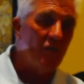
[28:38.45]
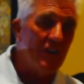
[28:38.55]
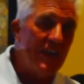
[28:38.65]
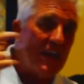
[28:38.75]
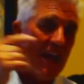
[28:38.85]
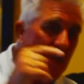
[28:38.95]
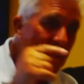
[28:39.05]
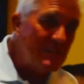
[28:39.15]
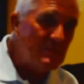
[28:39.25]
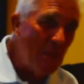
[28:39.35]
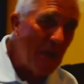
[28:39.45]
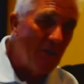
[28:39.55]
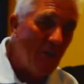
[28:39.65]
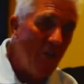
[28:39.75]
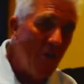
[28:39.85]
You can get out of this
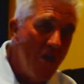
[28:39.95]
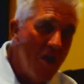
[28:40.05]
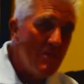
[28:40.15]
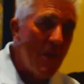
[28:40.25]
pickle